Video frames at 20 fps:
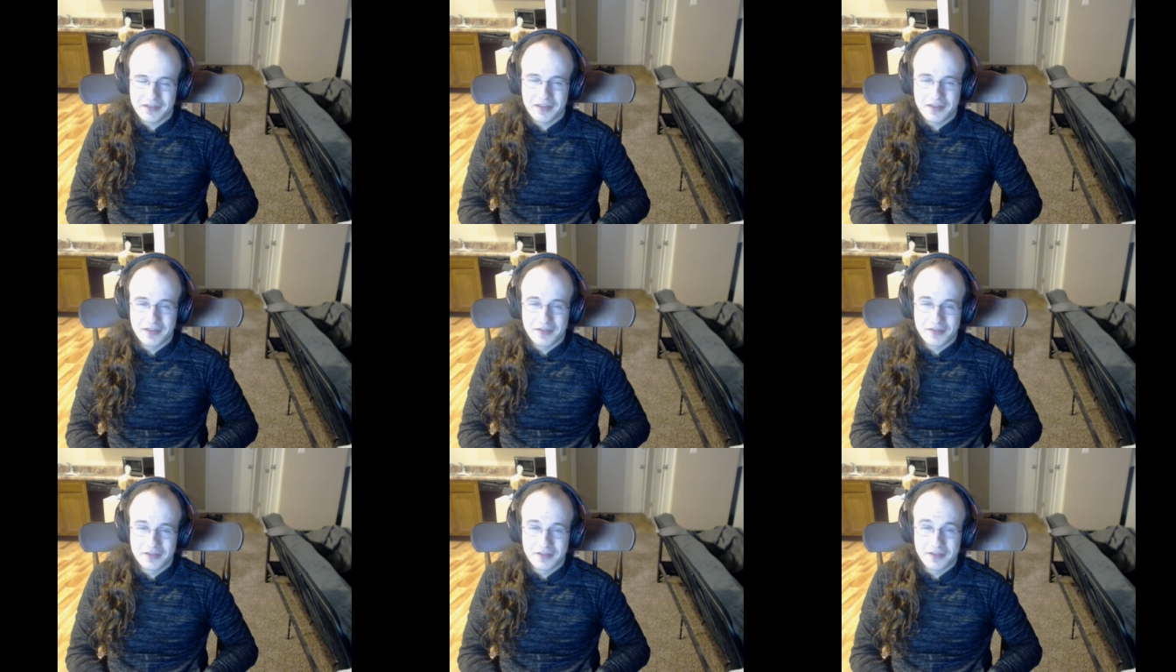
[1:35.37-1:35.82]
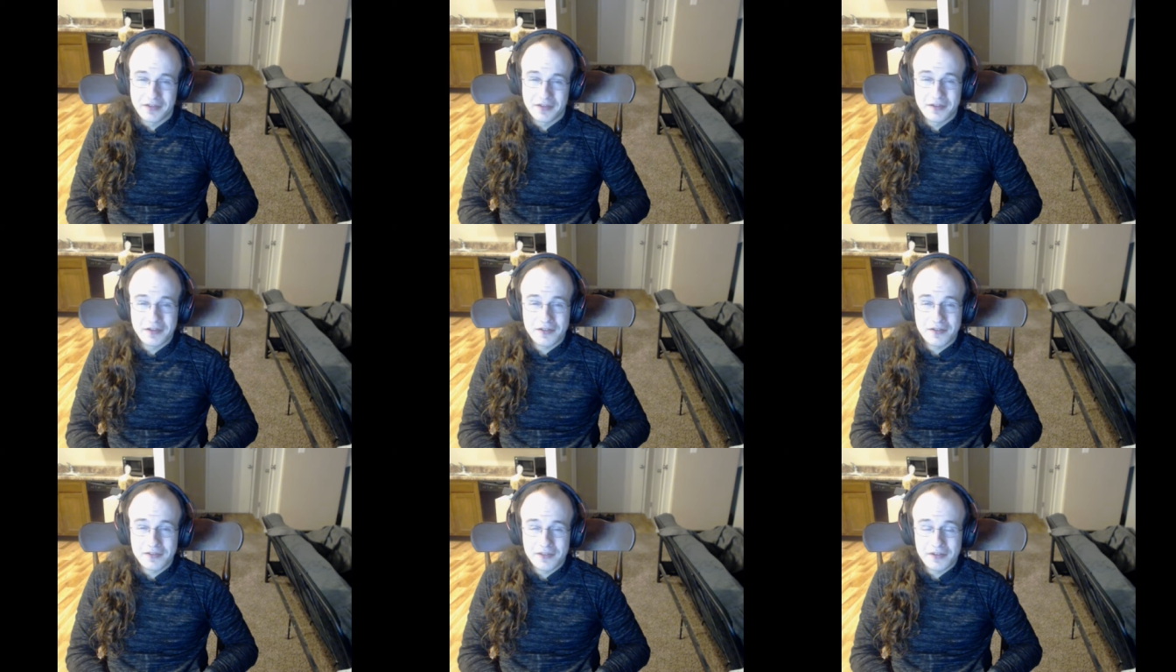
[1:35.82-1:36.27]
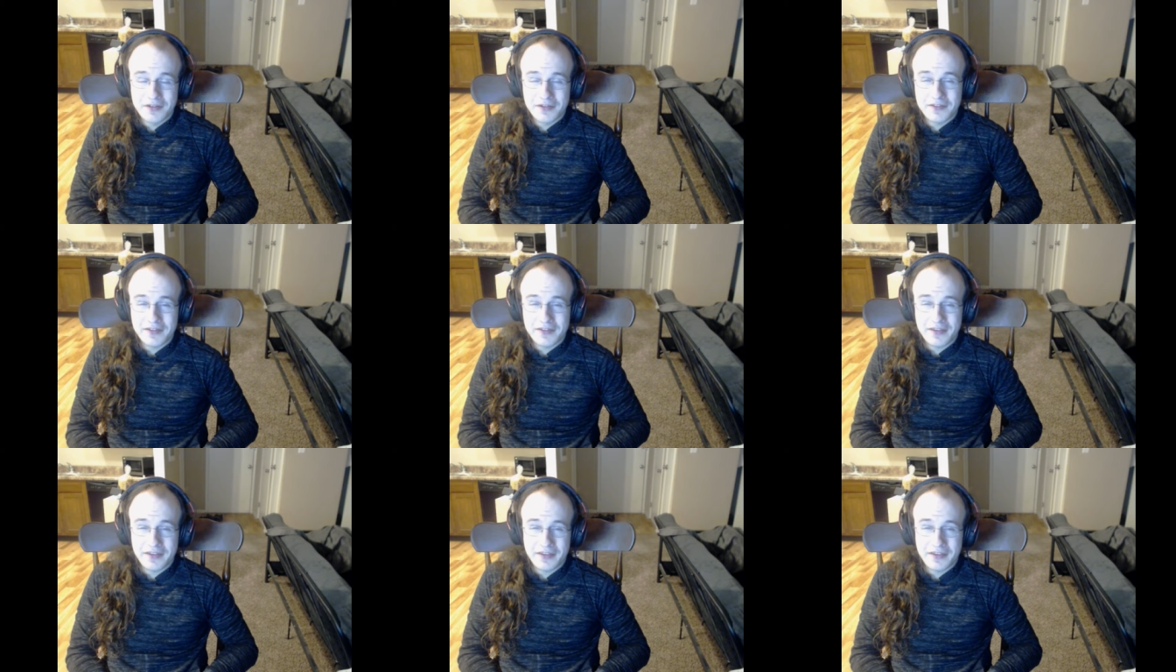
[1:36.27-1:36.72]
a long,
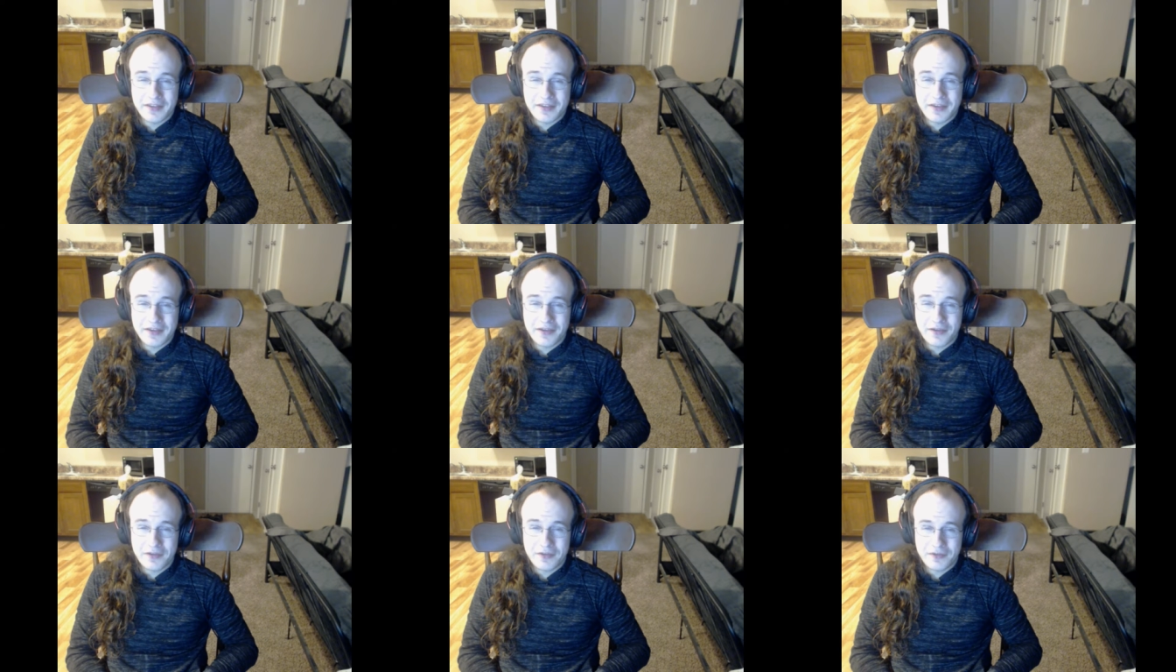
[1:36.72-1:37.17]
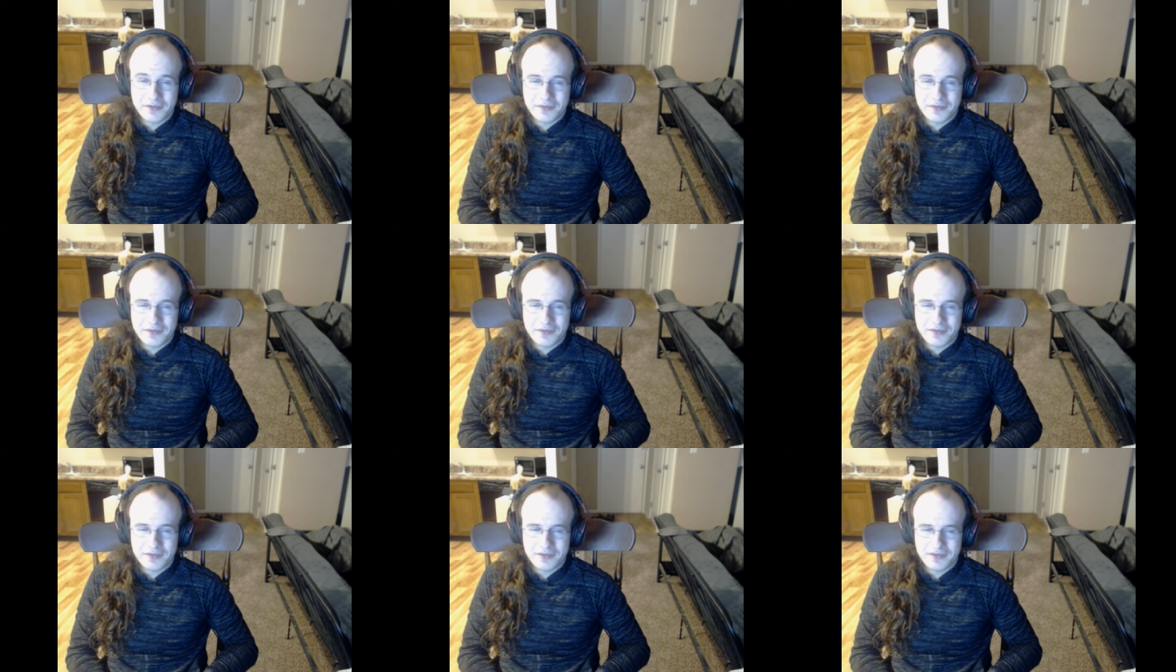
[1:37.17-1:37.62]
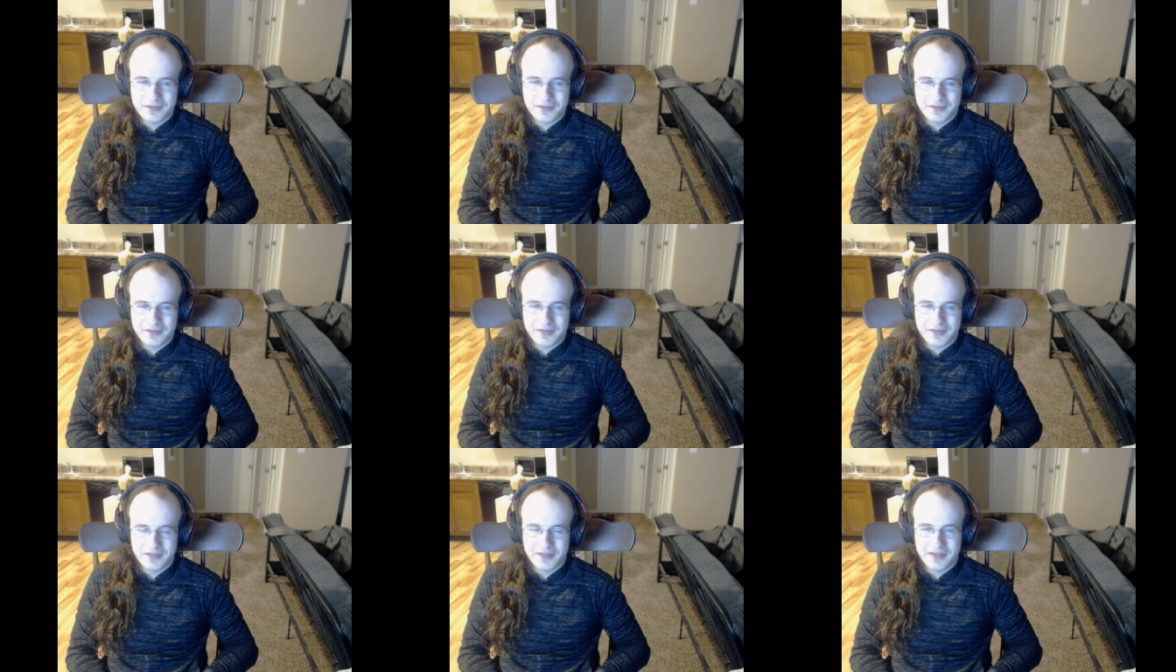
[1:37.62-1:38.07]
long day of
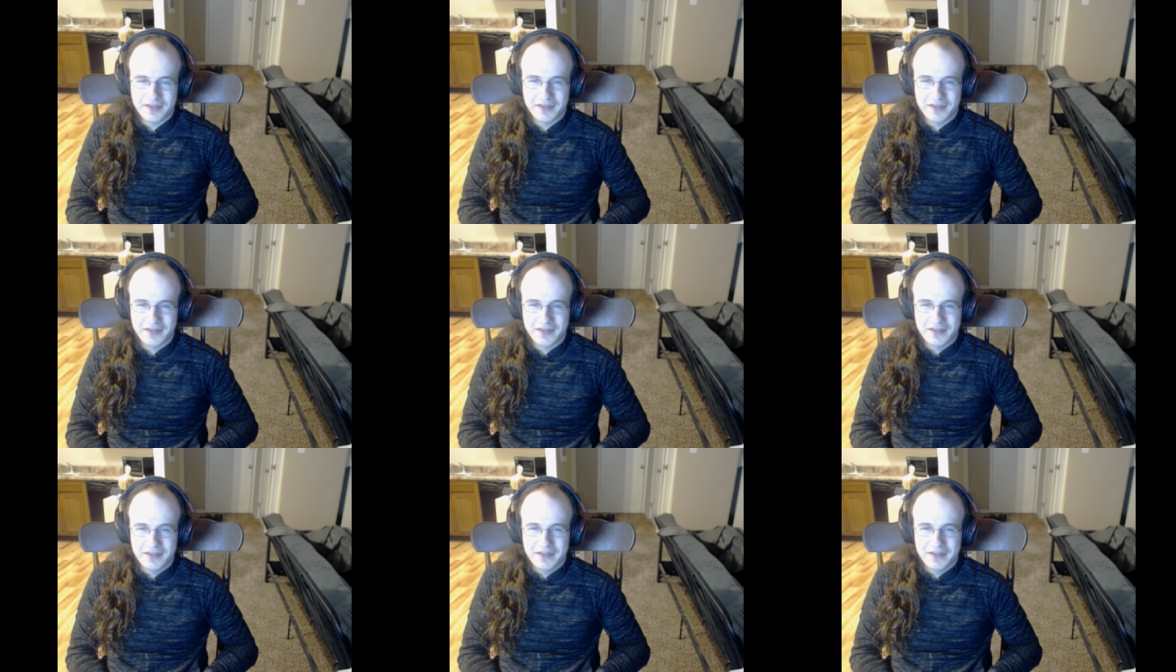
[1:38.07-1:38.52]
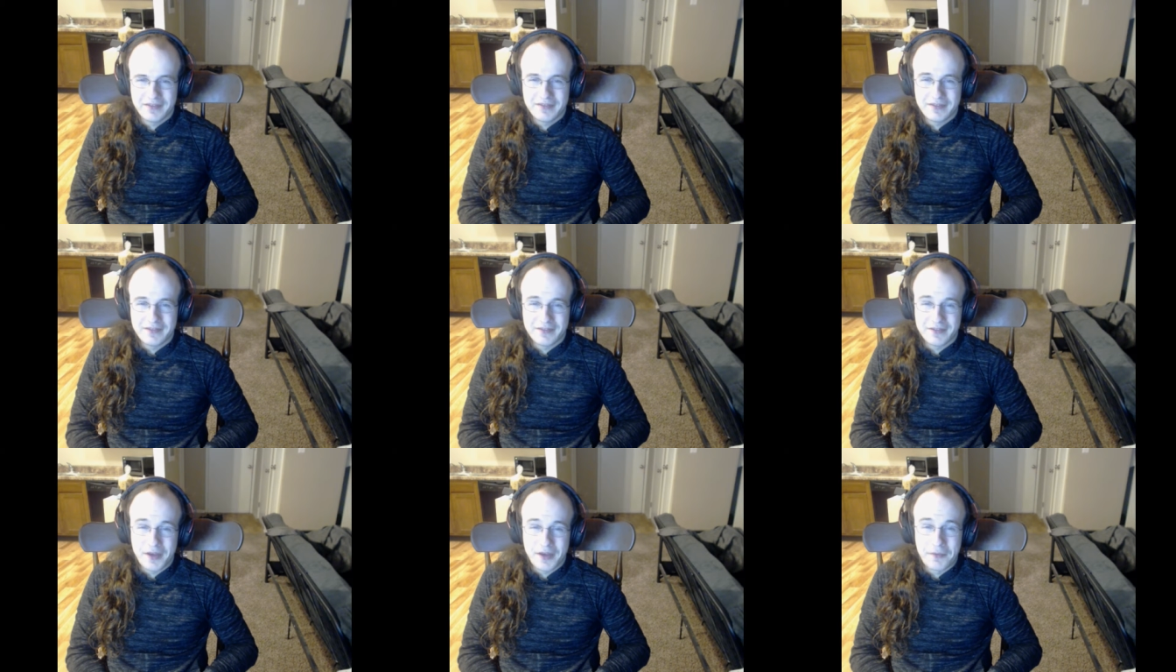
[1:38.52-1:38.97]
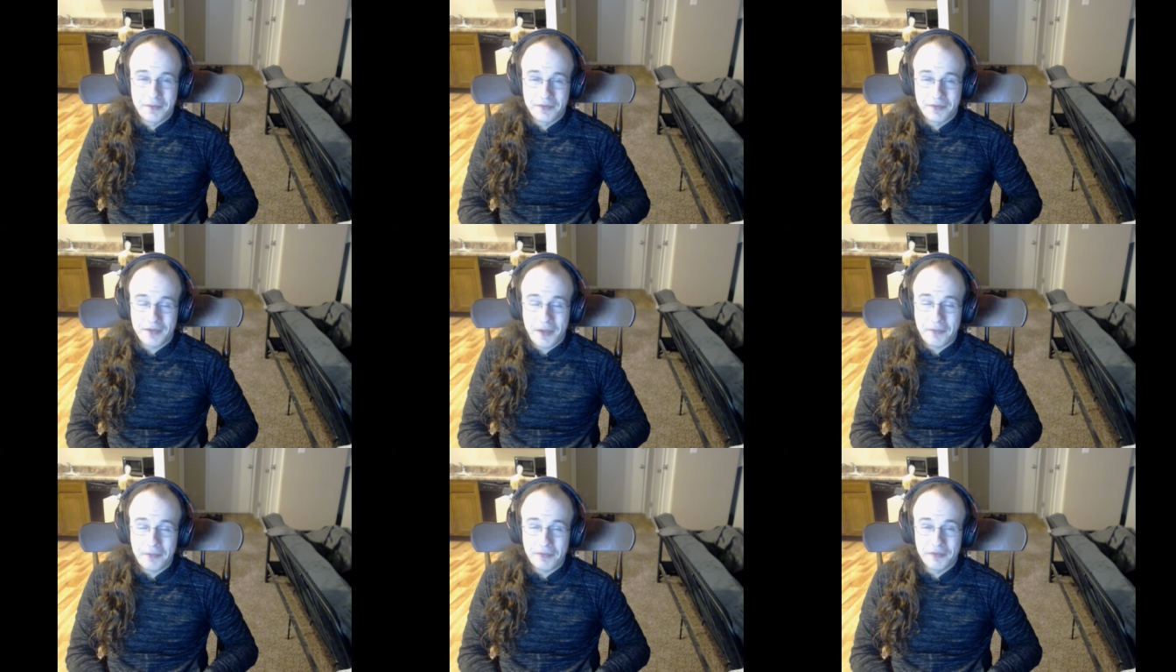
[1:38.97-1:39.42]
doing
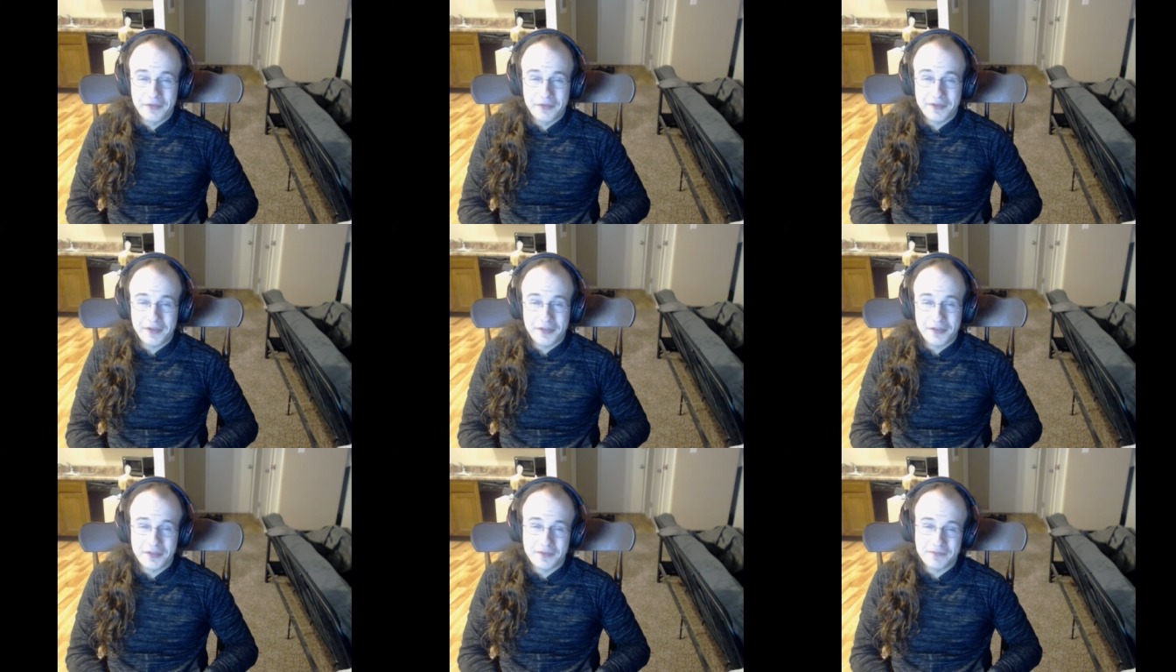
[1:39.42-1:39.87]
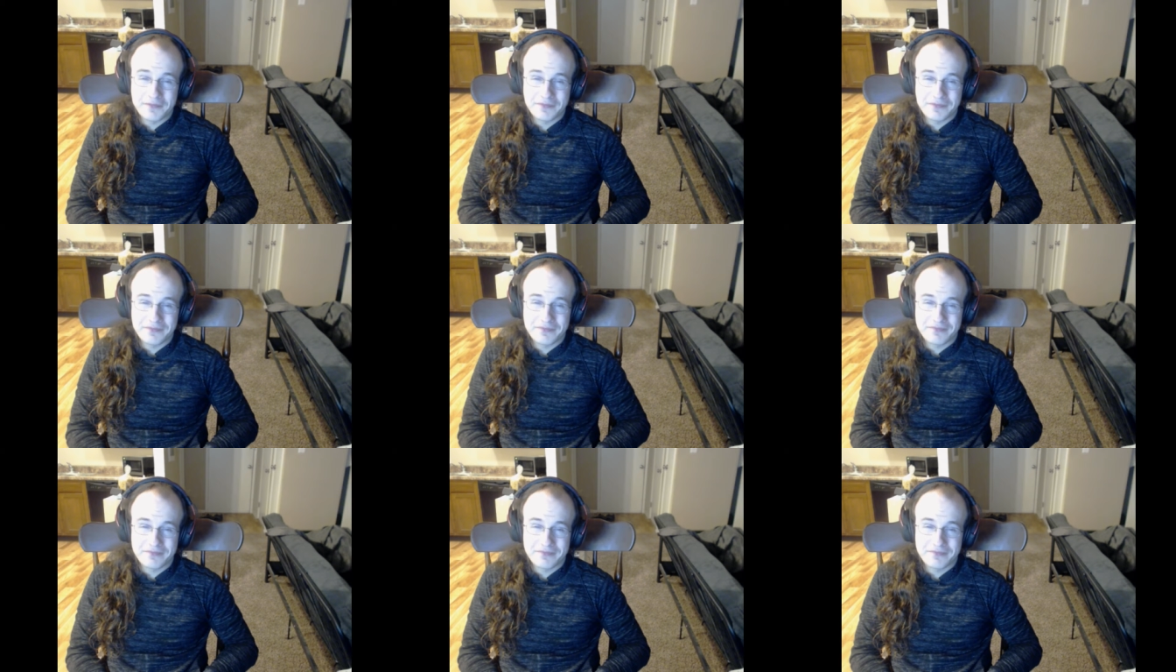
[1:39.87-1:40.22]
almost absolutely nothing.